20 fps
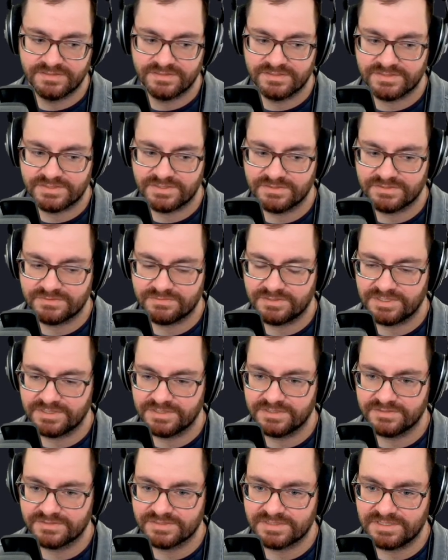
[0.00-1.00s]
So it's one of
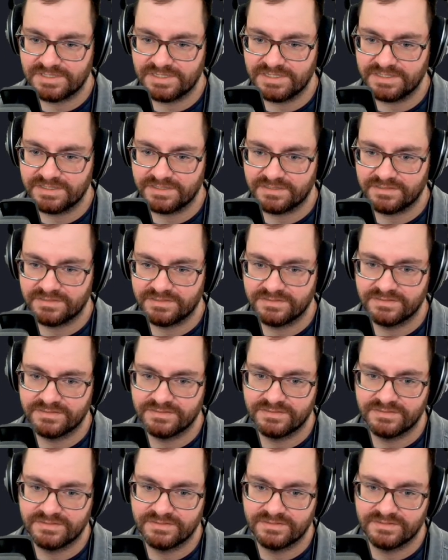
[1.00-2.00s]
those like,
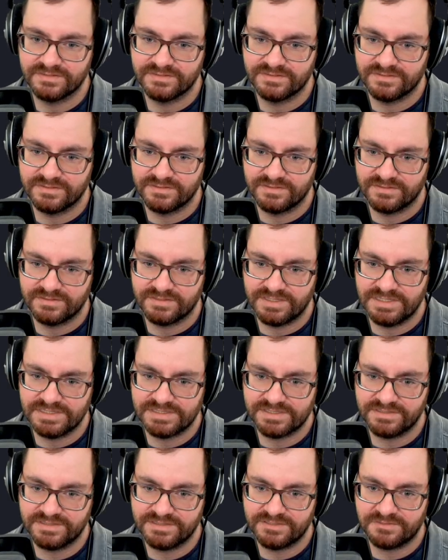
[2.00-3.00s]
it's
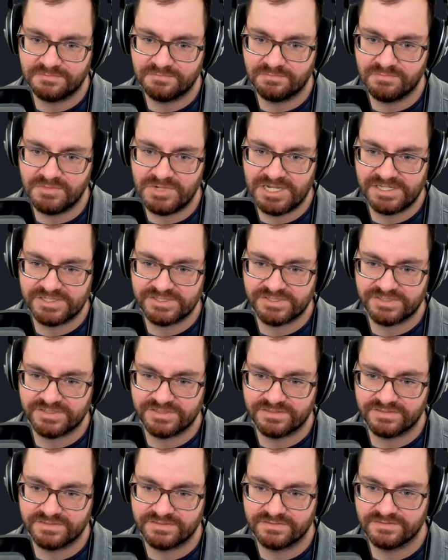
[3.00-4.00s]
a little much